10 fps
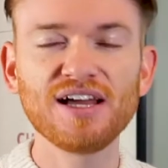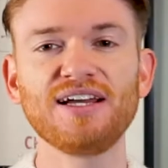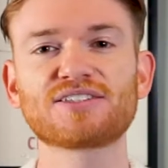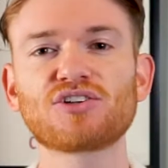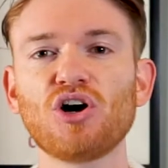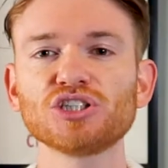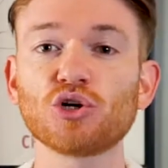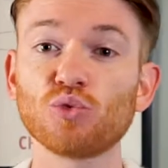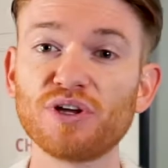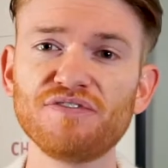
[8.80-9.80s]
It's
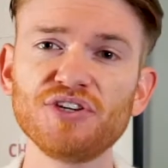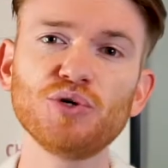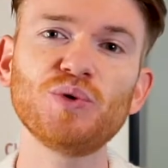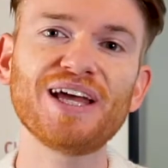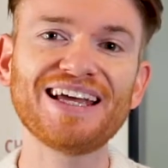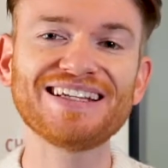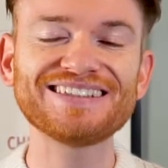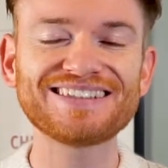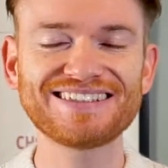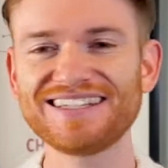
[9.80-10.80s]
called Review
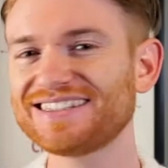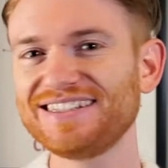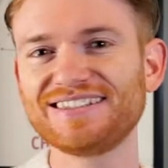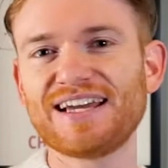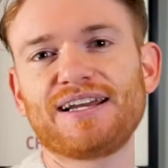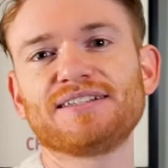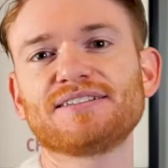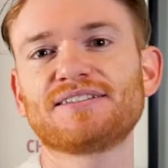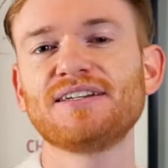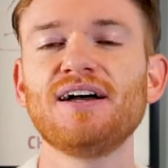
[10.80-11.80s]
in 60
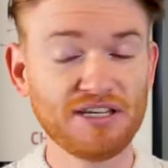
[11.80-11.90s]
Seconds.